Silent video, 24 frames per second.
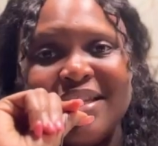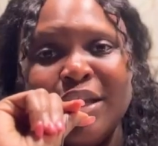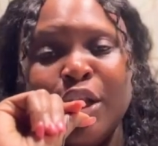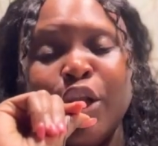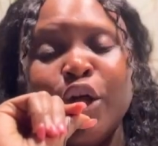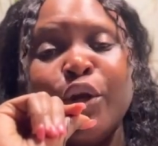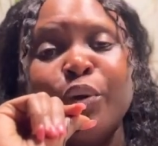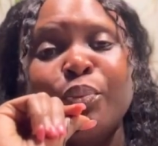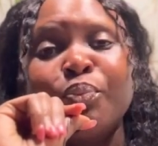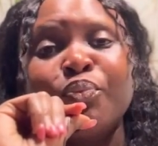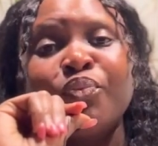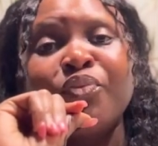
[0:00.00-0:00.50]
a
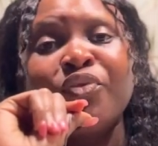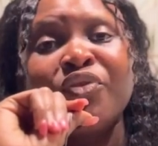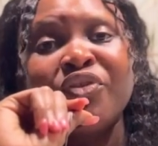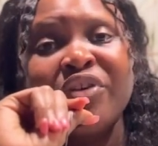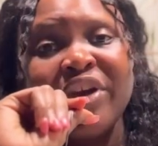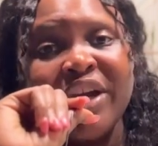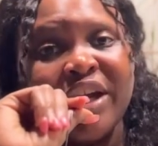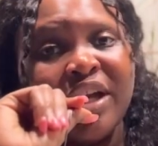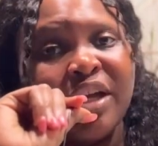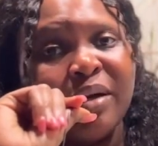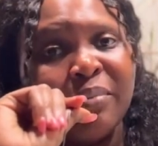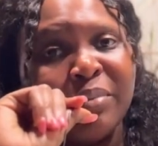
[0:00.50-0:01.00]
lot of
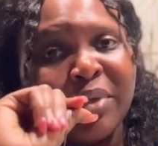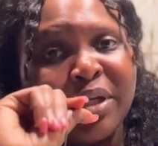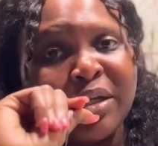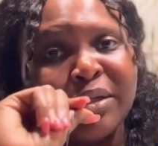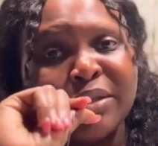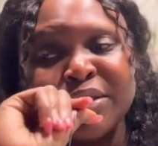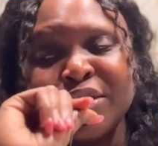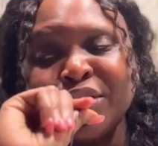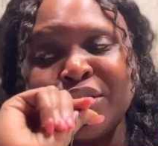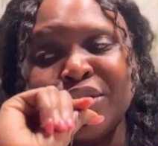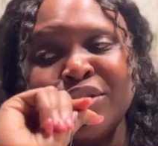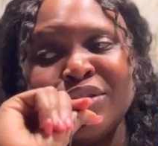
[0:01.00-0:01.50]
prayer,
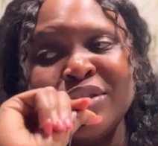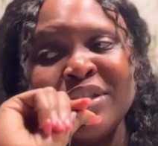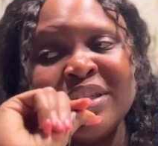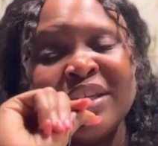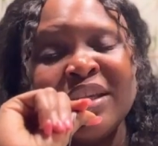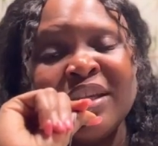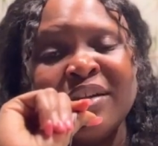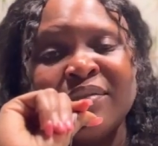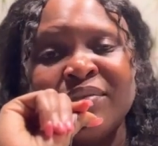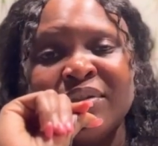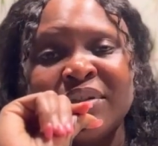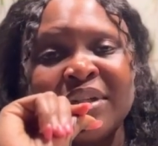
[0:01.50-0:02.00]
because you
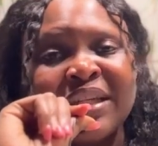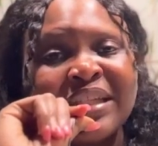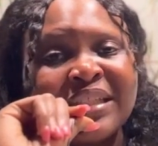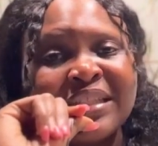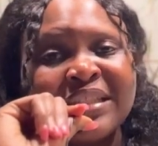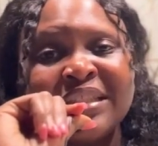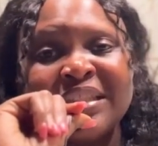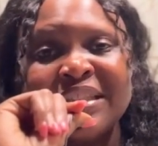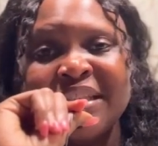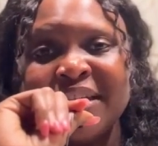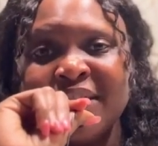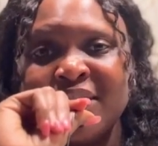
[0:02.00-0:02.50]
never can
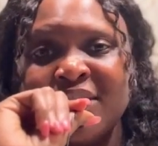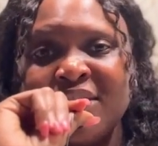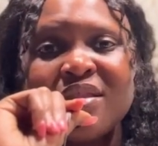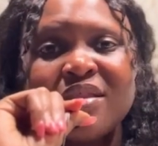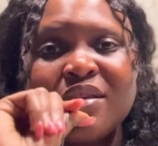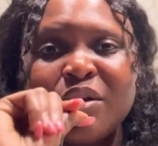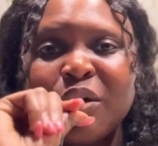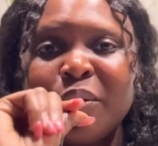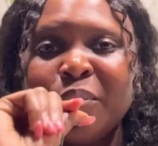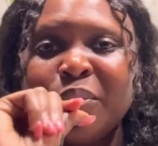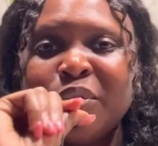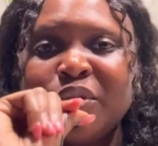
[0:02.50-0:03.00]
tell the
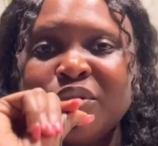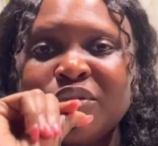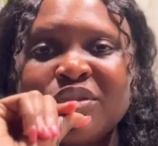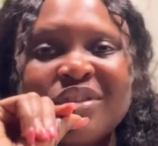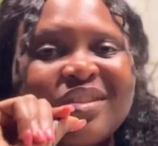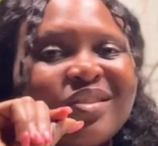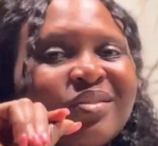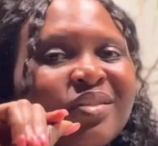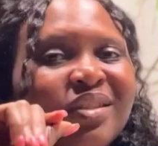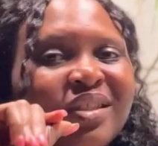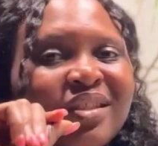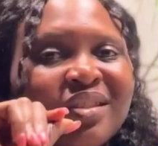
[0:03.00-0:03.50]
number of
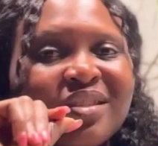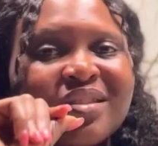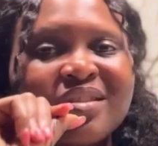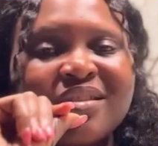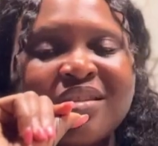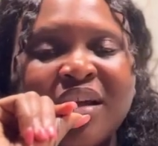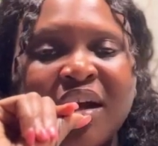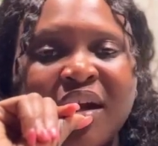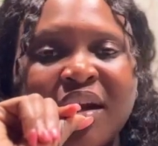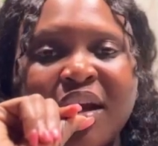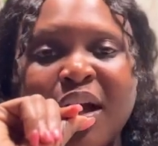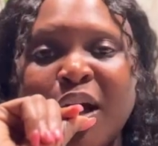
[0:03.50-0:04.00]
students
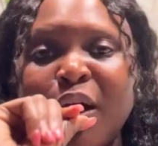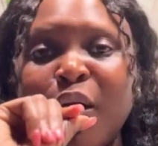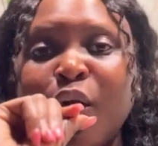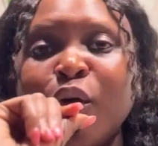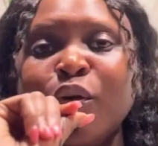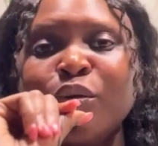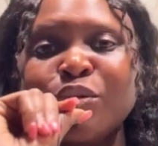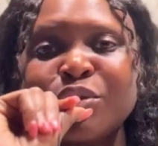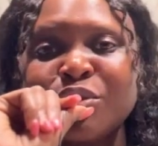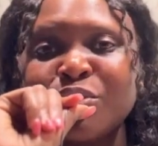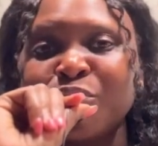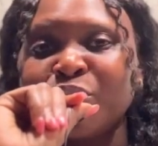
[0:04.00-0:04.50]
that are
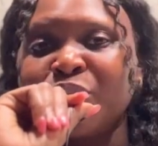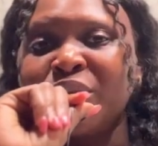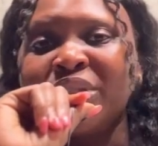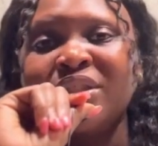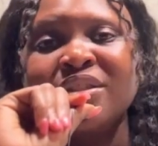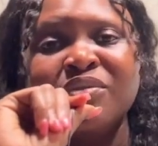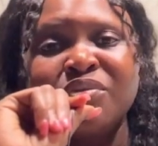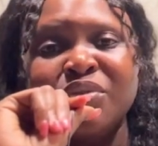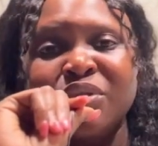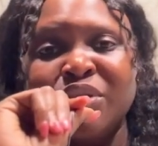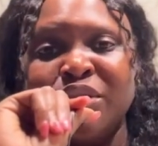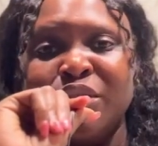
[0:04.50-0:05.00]
also
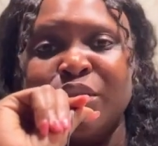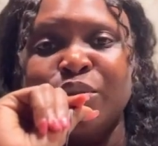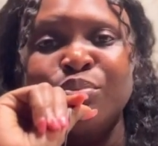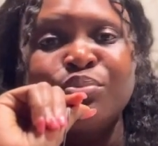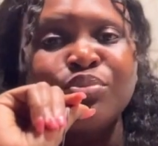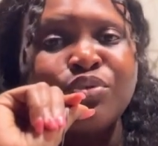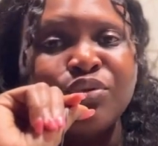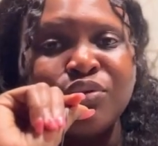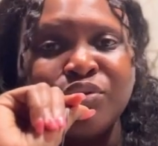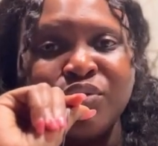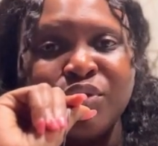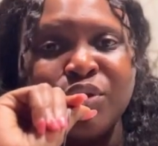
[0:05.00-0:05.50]
waiting for the
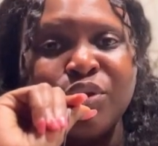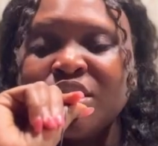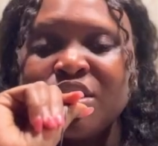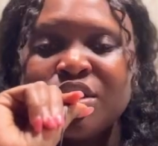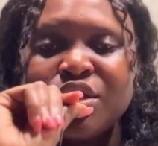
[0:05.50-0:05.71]
approval.